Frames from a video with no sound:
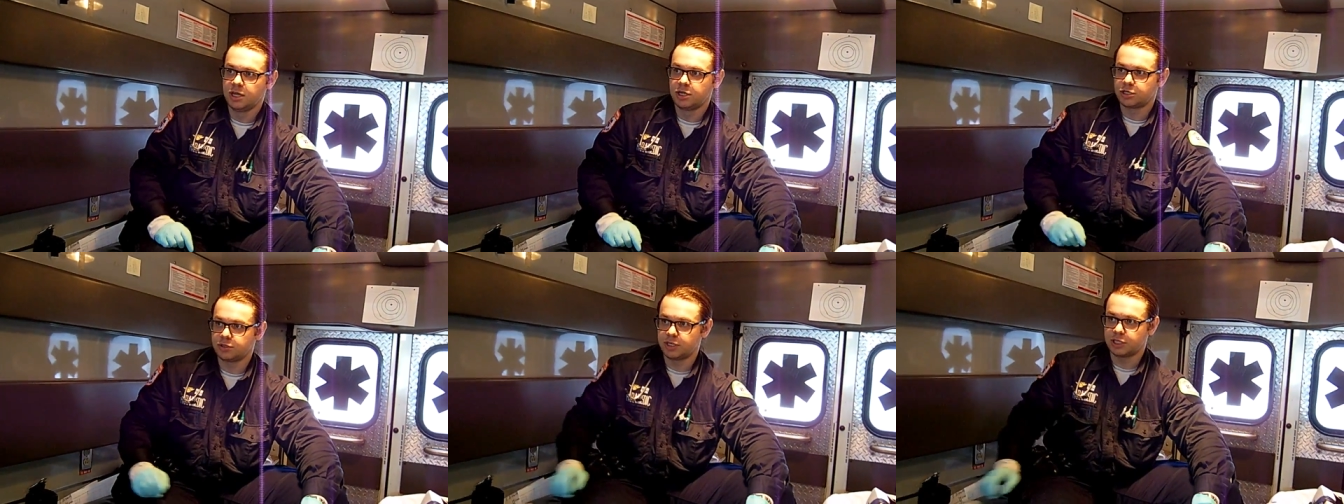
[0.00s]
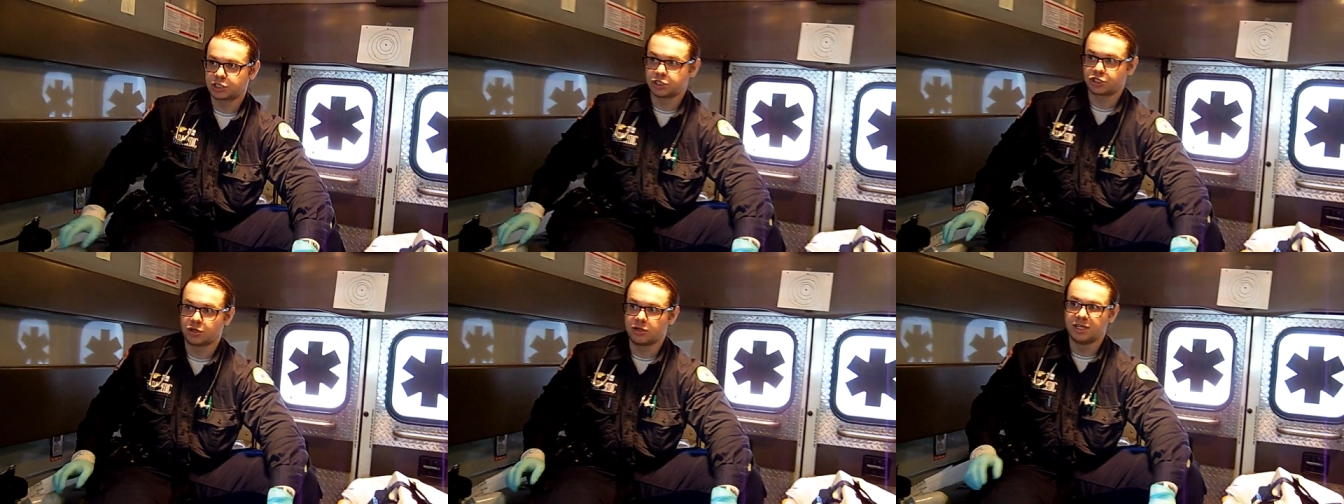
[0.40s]
So that's
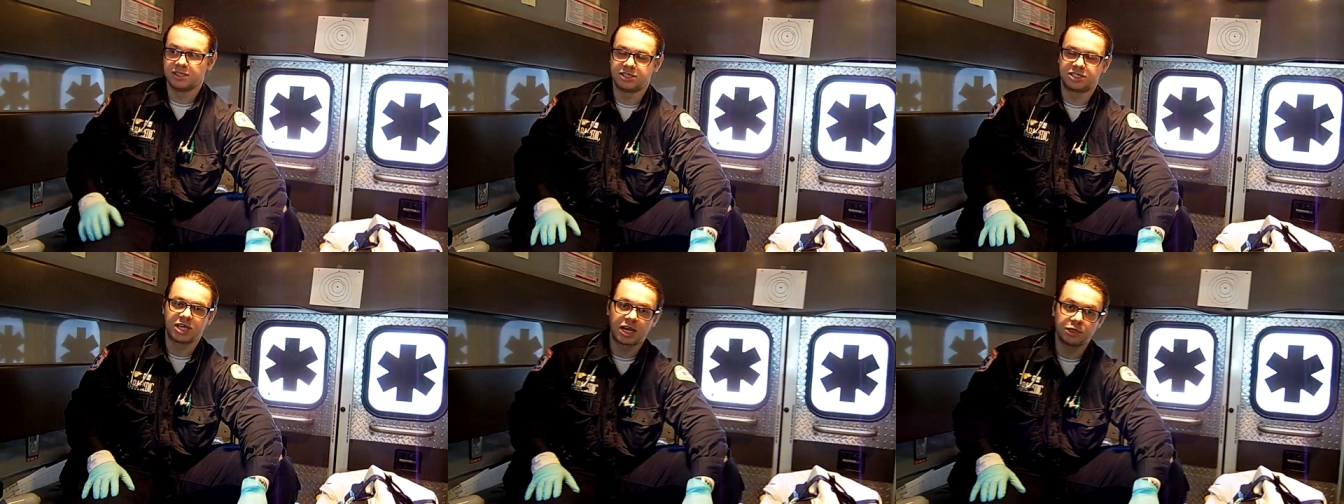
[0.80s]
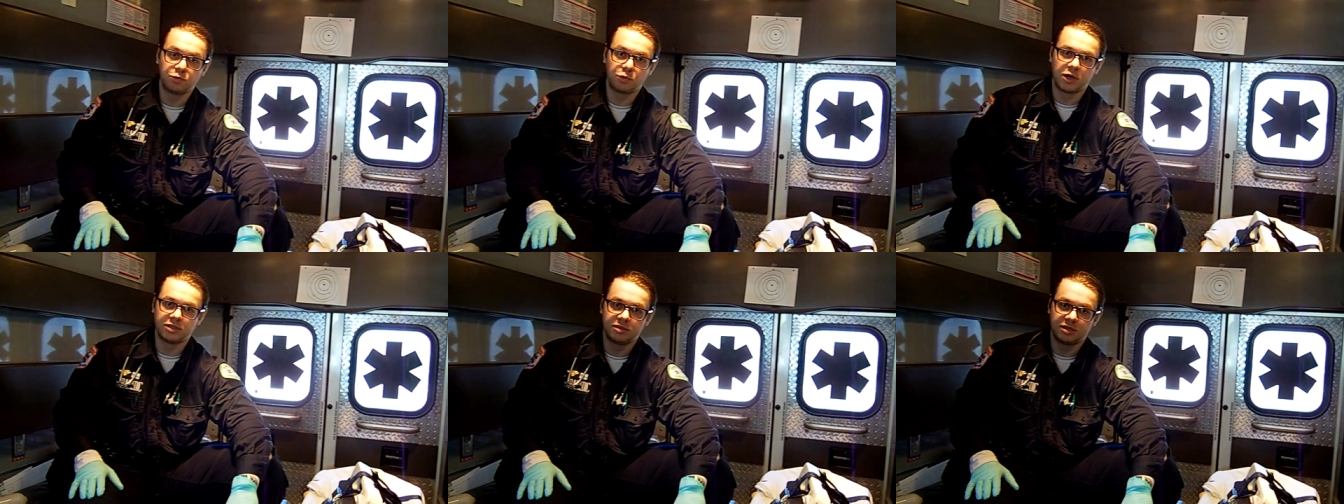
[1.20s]
control.
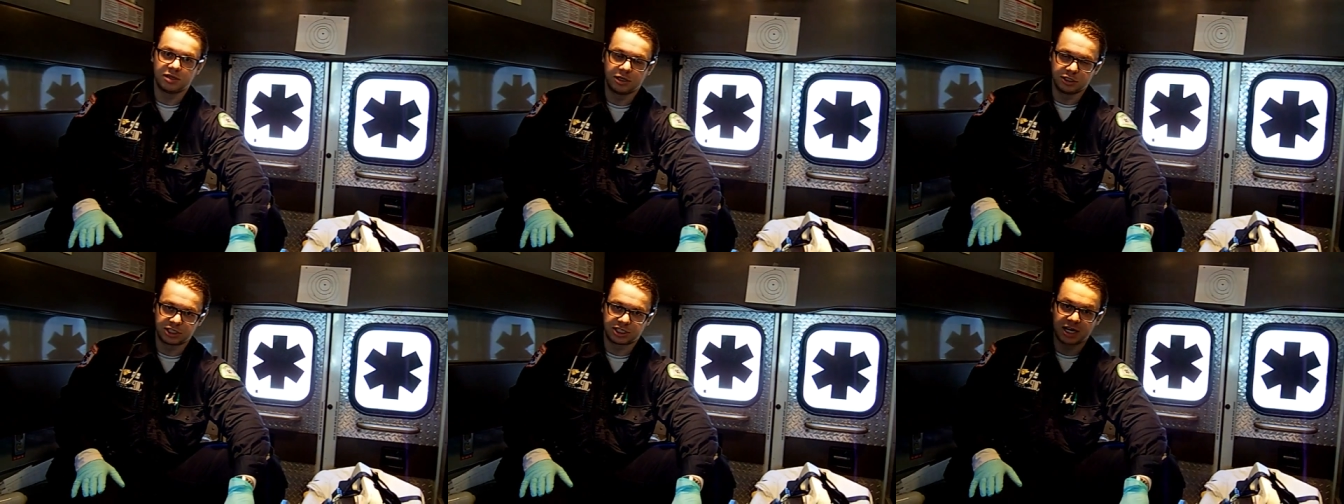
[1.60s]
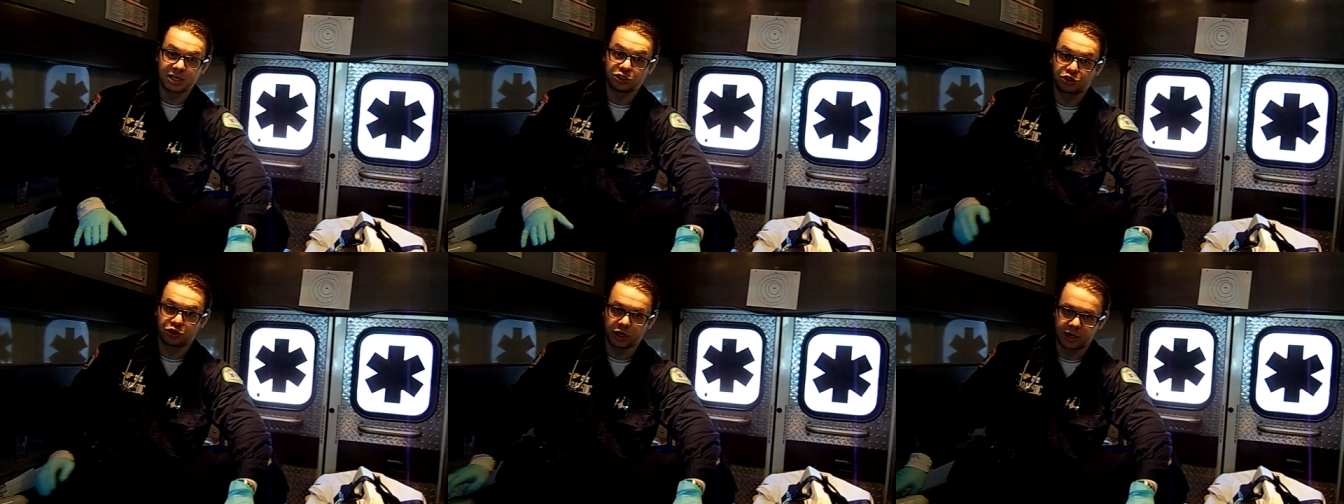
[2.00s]
The
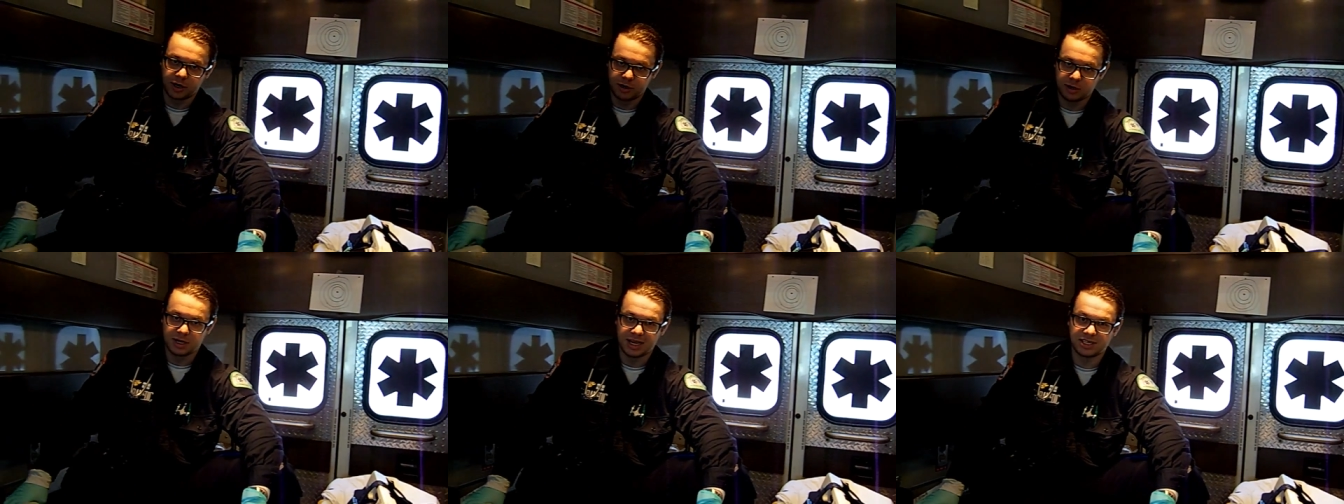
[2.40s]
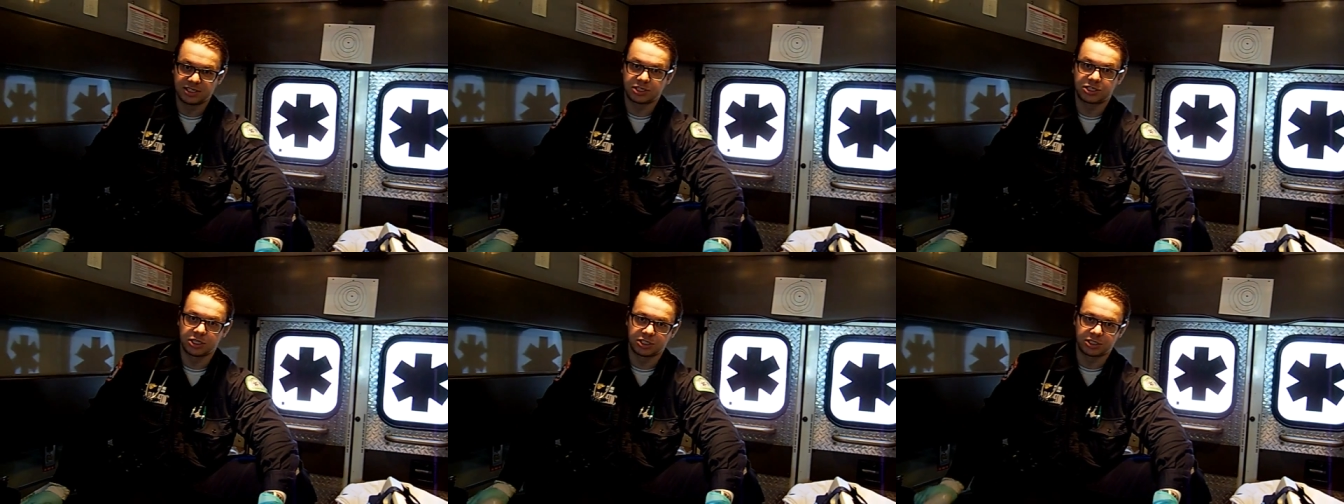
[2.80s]
second trigger is
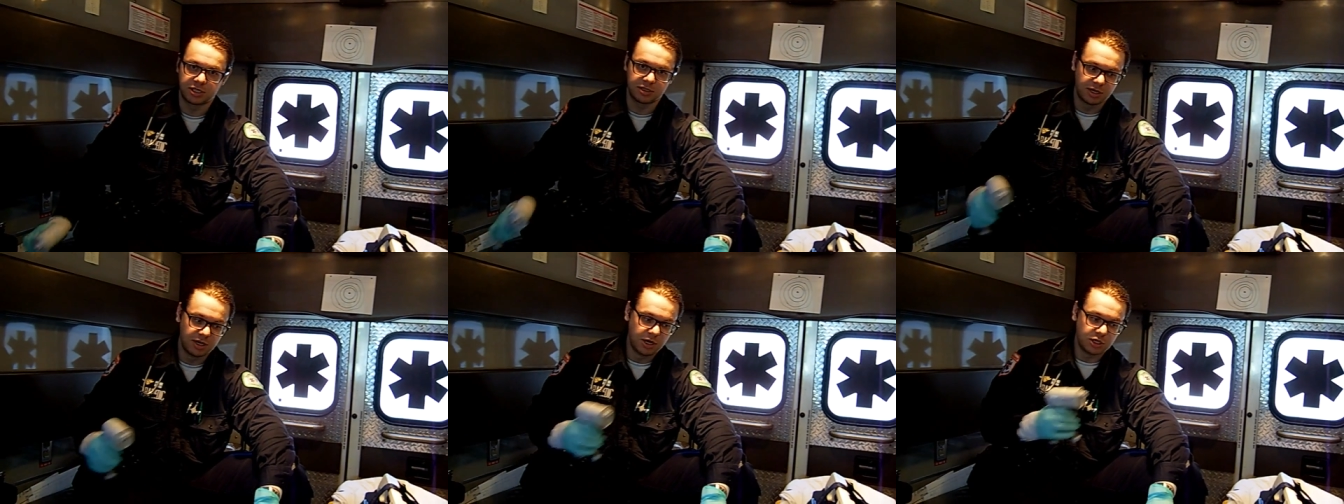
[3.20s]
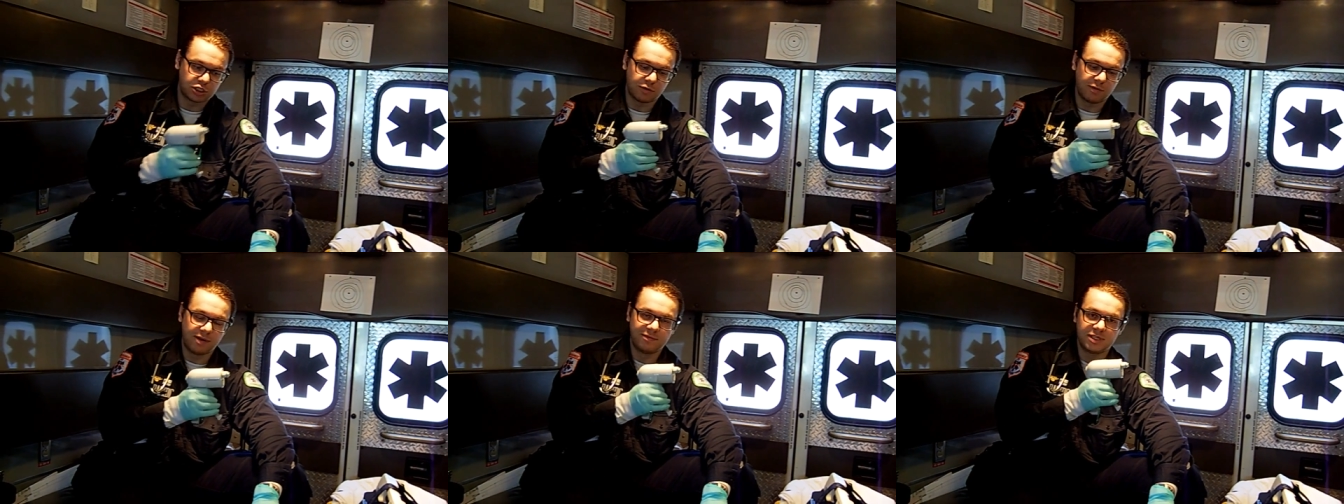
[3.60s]
assisted.
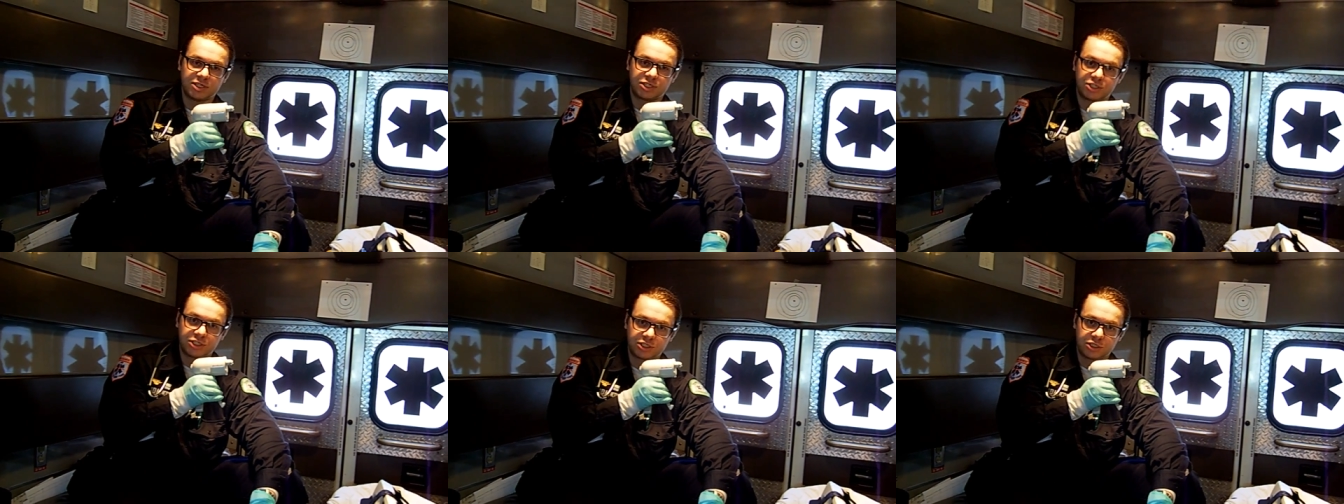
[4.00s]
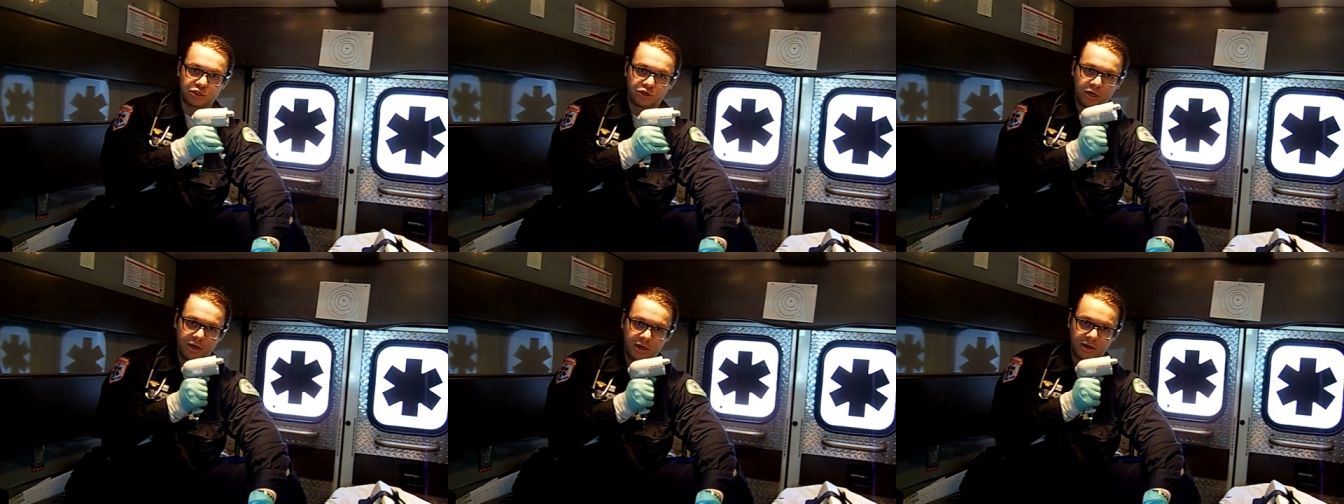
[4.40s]
So we have an assisted
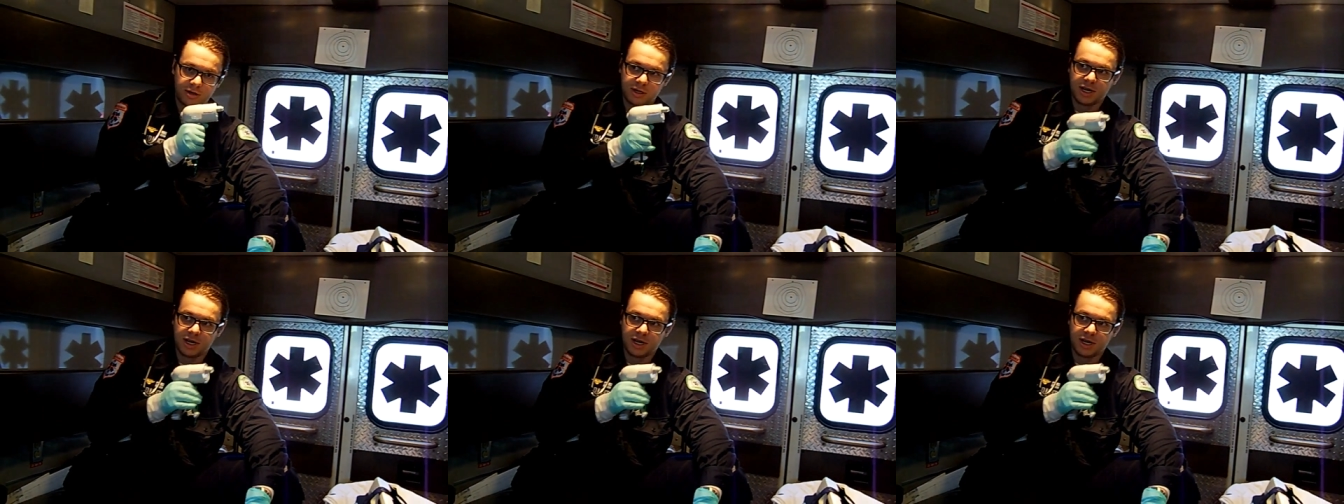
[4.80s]
trigger.